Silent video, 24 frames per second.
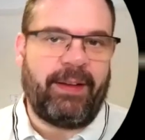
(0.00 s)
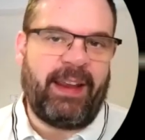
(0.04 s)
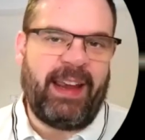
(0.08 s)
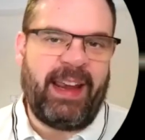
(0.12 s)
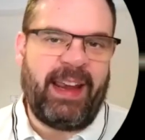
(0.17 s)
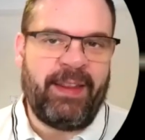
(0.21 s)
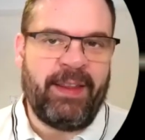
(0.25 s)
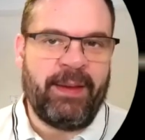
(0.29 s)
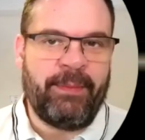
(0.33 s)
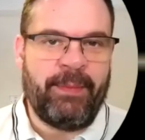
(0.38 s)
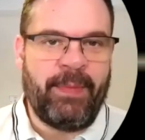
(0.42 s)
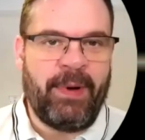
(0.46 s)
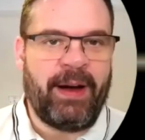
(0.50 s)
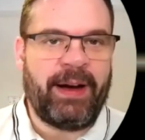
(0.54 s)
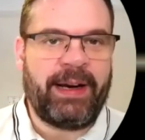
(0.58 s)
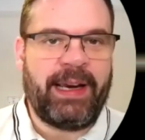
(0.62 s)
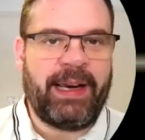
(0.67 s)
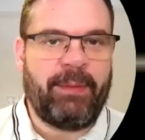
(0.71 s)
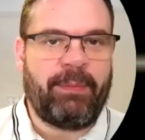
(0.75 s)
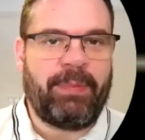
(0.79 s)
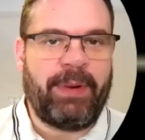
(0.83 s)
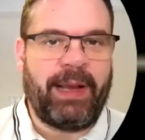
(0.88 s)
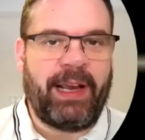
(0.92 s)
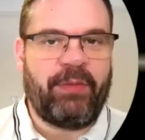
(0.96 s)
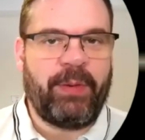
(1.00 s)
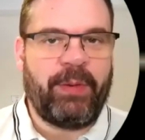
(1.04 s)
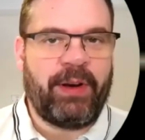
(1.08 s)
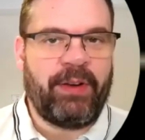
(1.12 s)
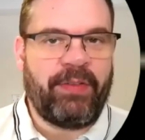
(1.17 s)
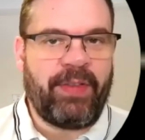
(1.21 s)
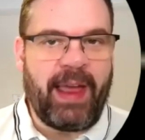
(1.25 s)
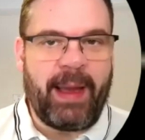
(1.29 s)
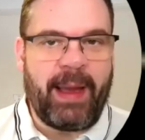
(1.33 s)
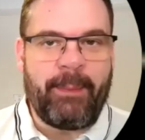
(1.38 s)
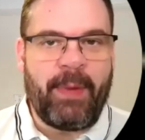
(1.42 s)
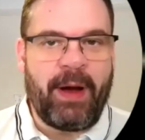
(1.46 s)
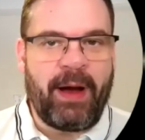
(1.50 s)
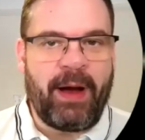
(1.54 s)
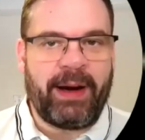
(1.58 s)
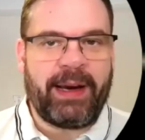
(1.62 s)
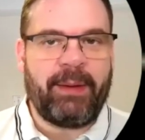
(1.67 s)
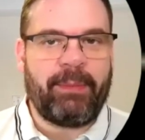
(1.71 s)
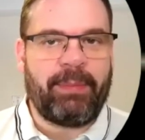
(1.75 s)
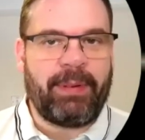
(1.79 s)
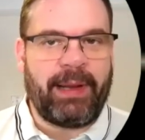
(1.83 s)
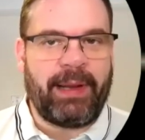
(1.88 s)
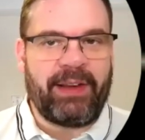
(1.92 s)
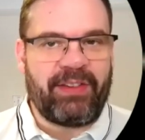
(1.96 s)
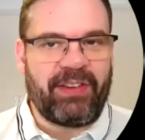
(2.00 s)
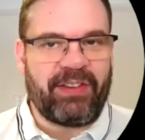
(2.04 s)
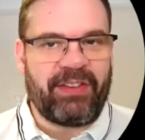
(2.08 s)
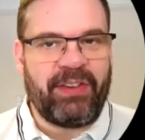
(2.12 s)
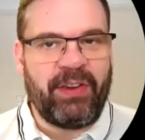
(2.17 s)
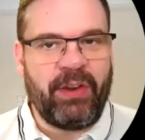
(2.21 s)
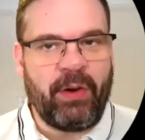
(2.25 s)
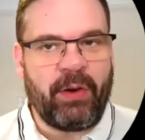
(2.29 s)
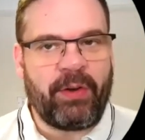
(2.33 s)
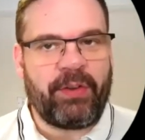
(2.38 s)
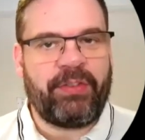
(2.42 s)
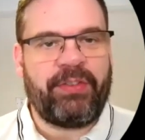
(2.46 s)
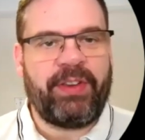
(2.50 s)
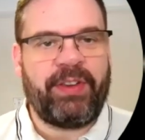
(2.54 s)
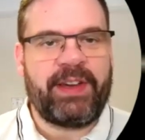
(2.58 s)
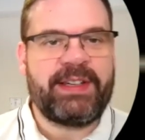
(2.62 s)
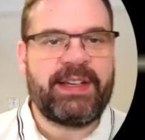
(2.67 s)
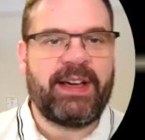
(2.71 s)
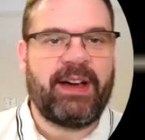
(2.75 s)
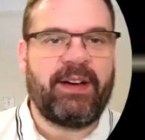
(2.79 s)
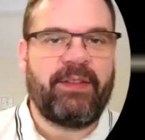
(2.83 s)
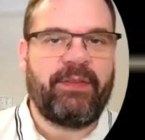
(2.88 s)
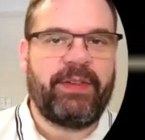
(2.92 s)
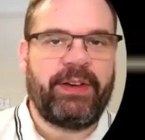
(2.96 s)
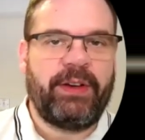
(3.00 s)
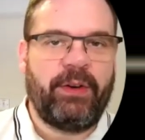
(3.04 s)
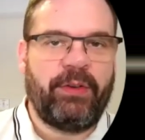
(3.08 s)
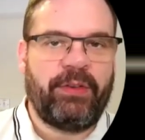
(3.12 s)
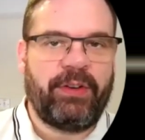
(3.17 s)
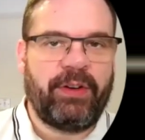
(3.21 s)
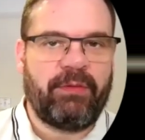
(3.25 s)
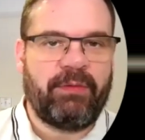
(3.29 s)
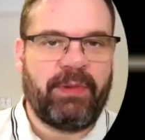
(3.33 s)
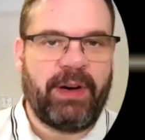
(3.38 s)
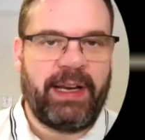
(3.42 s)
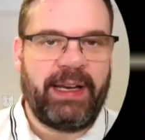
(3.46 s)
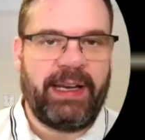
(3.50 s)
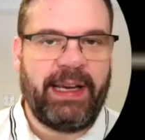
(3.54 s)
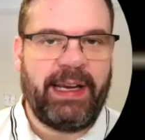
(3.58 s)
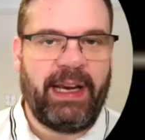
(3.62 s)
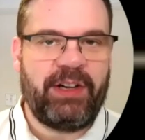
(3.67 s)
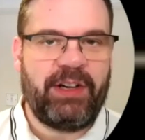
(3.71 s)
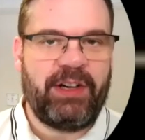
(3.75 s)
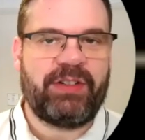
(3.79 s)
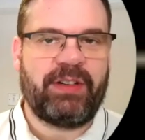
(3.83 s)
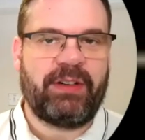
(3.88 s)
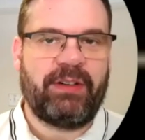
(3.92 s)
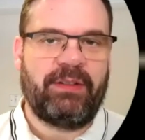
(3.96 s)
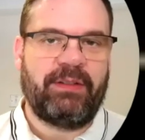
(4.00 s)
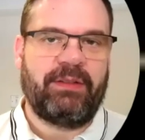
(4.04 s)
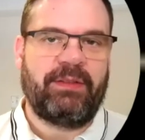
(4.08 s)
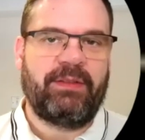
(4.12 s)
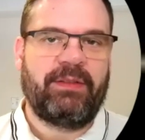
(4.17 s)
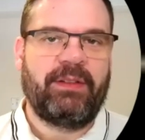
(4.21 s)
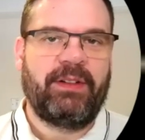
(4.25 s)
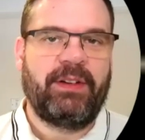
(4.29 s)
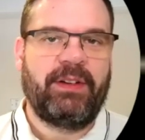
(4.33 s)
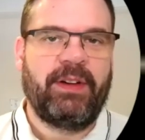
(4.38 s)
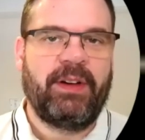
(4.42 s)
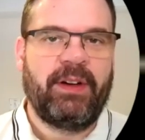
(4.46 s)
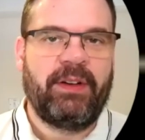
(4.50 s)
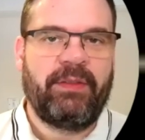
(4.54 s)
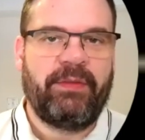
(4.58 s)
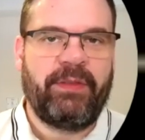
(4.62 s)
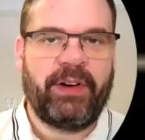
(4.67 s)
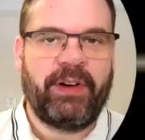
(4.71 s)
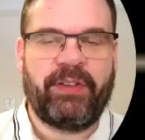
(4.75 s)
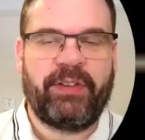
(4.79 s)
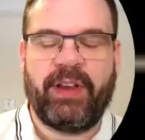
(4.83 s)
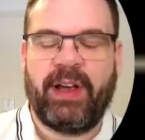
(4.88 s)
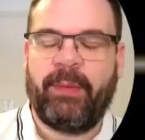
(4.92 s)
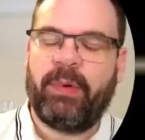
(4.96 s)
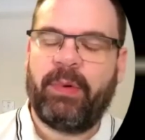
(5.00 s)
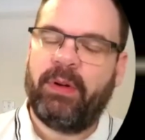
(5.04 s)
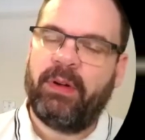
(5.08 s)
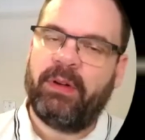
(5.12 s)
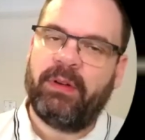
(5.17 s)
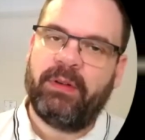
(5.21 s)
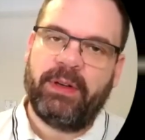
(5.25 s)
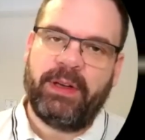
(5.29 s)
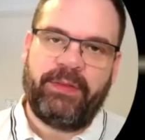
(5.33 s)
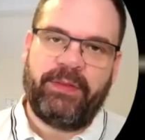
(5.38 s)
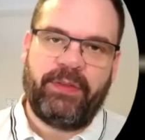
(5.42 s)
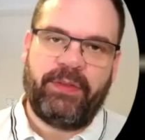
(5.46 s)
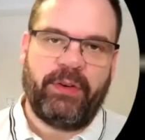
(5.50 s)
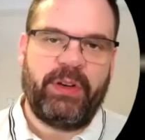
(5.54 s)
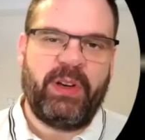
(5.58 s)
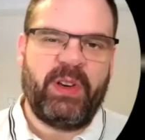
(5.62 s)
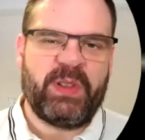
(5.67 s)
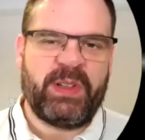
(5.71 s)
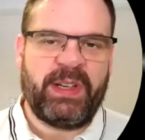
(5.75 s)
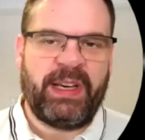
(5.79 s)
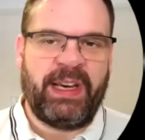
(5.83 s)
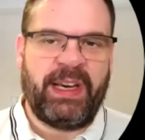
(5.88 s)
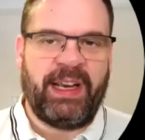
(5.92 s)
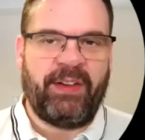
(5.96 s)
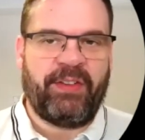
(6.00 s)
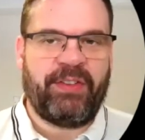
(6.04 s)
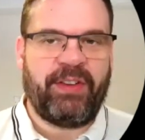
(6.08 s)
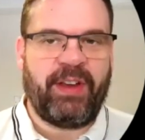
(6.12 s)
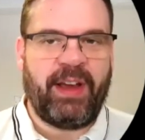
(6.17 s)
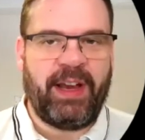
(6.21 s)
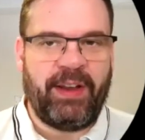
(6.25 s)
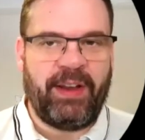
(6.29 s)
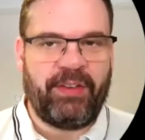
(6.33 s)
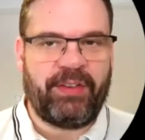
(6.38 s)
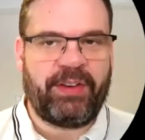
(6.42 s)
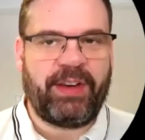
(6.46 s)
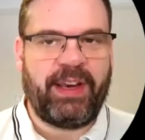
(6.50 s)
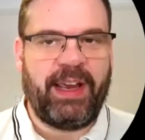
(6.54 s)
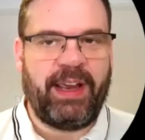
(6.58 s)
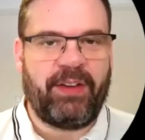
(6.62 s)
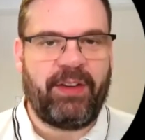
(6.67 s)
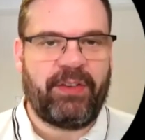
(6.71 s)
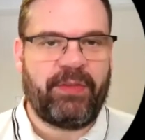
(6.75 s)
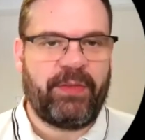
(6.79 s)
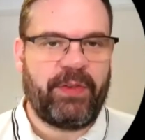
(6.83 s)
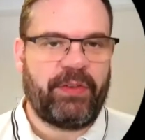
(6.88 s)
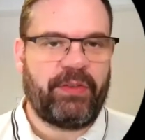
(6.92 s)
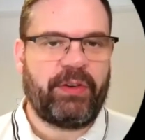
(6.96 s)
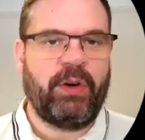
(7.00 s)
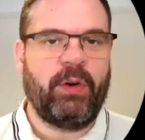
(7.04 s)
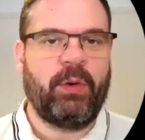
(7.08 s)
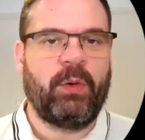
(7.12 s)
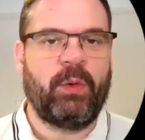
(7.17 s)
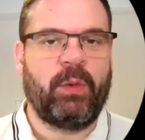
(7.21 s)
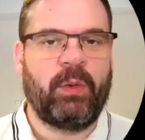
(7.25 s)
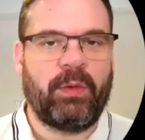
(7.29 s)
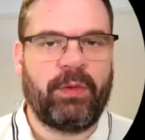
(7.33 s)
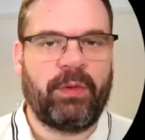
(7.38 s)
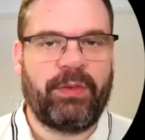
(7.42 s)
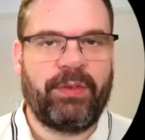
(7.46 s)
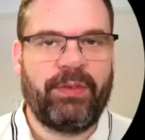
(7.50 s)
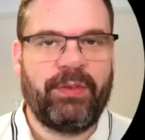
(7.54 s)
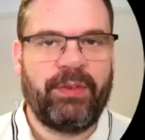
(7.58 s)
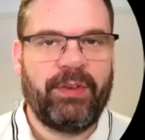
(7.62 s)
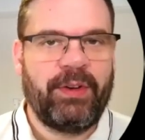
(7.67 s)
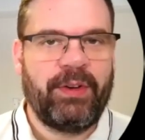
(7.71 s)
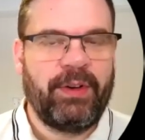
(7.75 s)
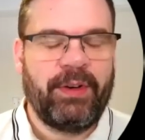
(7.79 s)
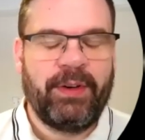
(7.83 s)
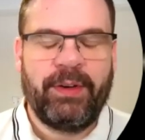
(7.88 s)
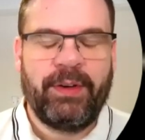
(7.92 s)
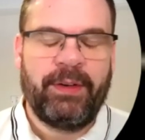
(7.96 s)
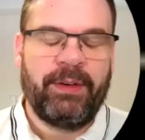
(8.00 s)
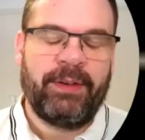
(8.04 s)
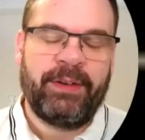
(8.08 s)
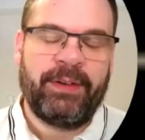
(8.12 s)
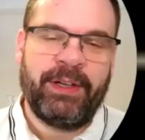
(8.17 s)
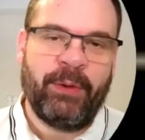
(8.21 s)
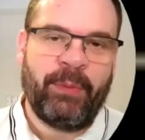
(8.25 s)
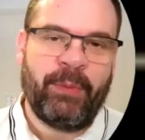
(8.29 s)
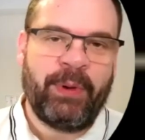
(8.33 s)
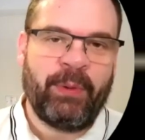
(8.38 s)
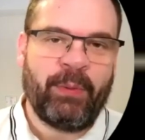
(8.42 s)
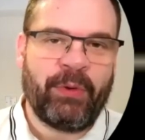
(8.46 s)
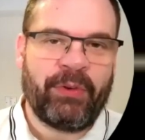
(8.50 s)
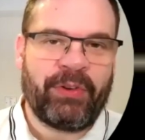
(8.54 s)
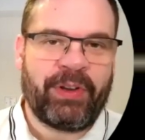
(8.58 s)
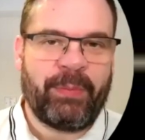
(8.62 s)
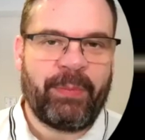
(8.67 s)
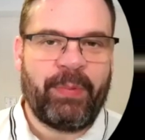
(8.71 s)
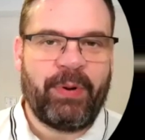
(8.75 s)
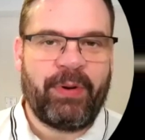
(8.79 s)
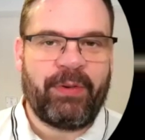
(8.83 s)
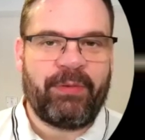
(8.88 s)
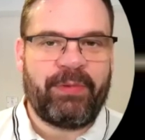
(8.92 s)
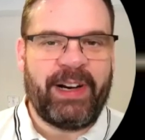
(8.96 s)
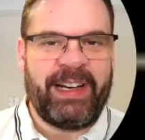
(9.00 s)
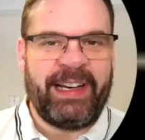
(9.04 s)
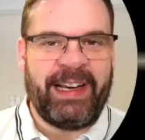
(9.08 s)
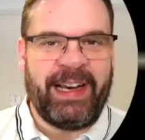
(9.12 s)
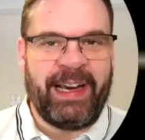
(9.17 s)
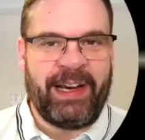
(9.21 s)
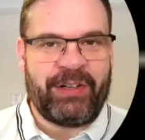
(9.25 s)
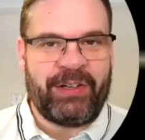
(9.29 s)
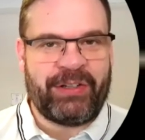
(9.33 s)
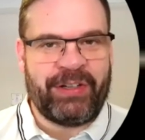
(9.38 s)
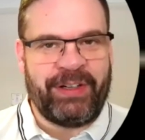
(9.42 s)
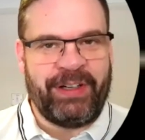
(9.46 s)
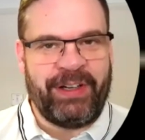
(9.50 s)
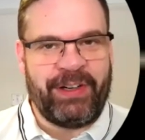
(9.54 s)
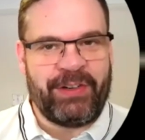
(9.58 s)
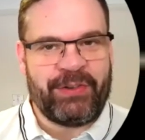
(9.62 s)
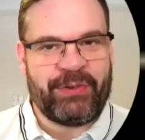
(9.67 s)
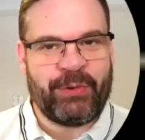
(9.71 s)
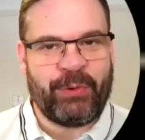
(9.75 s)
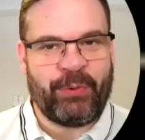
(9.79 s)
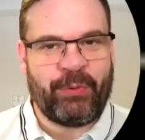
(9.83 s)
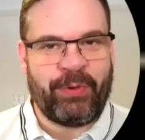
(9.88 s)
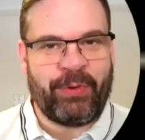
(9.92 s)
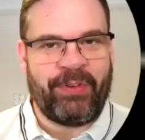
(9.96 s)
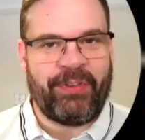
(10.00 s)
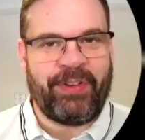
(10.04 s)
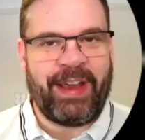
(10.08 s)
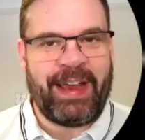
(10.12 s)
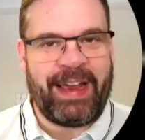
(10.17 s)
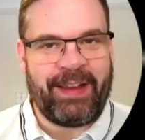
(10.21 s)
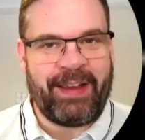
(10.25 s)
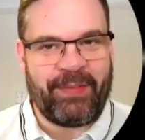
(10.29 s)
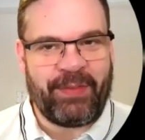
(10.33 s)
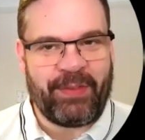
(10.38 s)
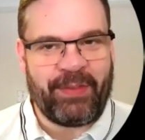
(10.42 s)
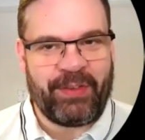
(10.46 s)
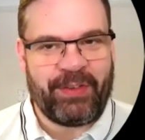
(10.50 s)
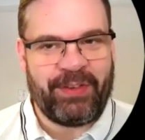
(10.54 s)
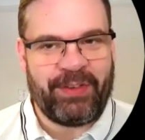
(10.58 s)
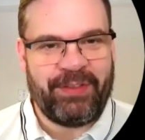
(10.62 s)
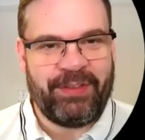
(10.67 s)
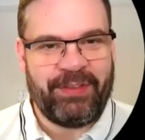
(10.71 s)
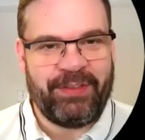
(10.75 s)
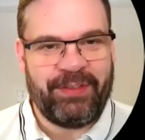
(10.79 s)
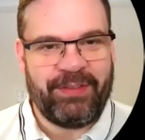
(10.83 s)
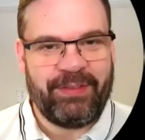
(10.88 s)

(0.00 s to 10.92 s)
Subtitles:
in the marketplace because that marketplace is not set up for using radiation. For example, if you're using it in science kits for schools, nobody wants to put radiation in children's hands.